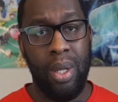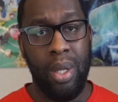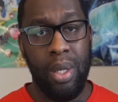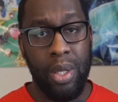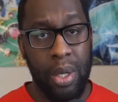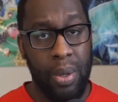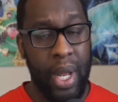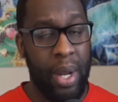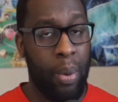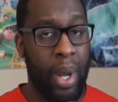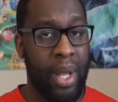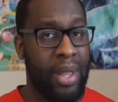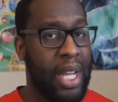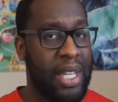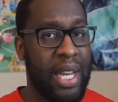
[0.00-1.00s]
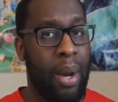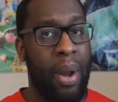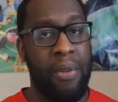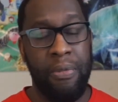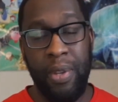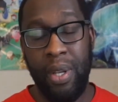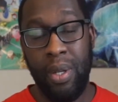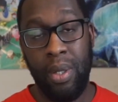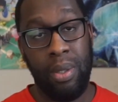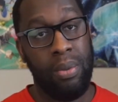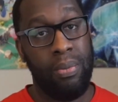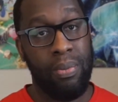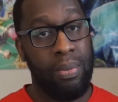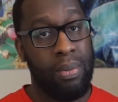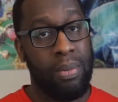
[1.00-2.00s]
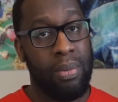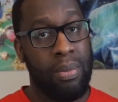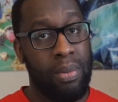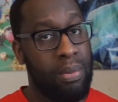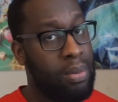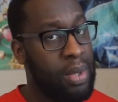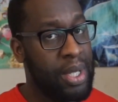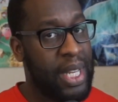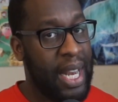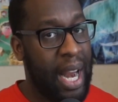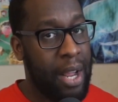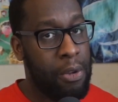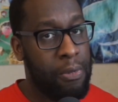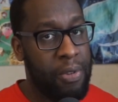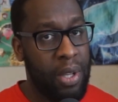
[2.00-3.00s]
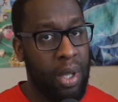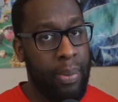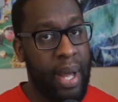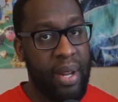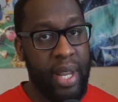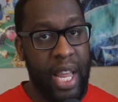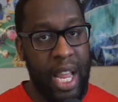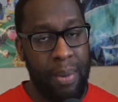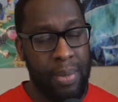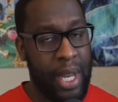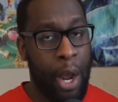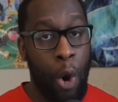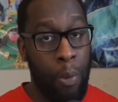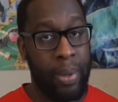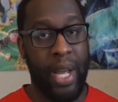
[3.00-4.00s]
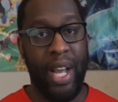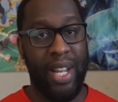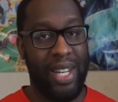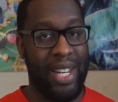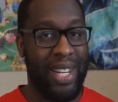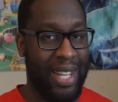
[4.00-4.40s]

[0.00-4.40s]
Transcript: So anyway, that's how I feel. Is that how you feel about games? I hope not.